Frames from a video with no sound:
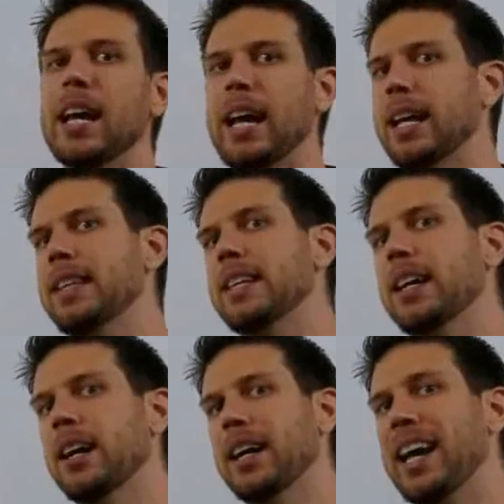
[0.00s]
and
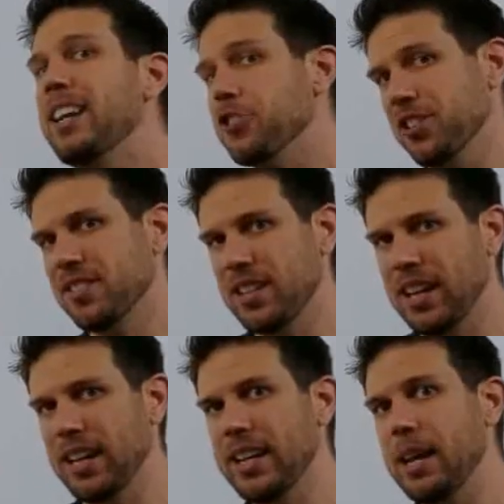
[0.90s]
the agent's
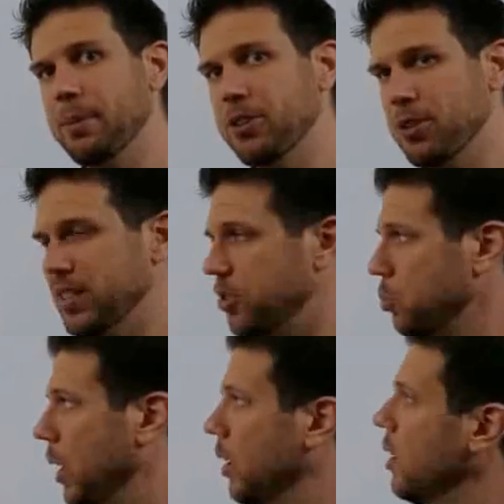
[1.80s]
name and address
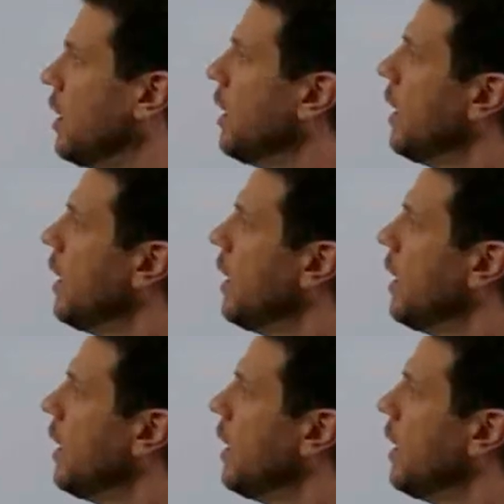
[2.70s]
as well.